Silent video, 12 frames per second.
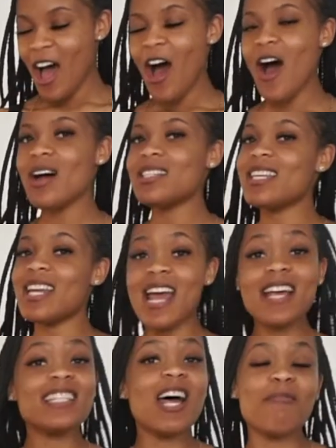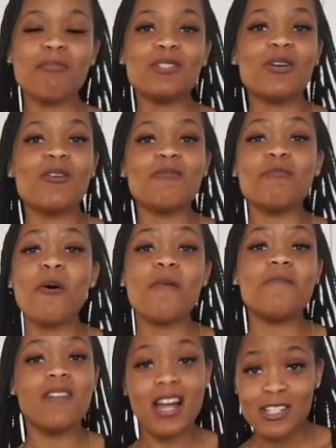On today's episode of Mo
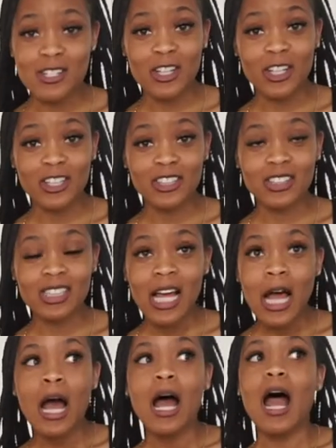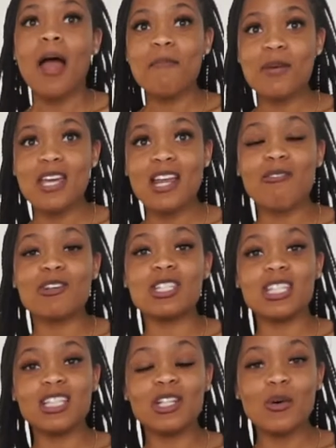Ventures, I mean, we're
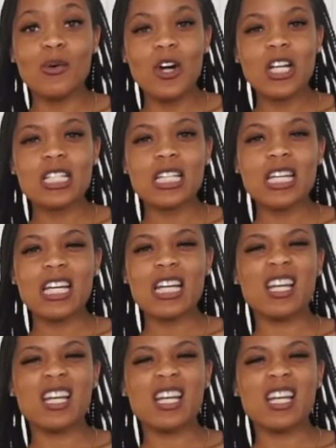still in quarantine.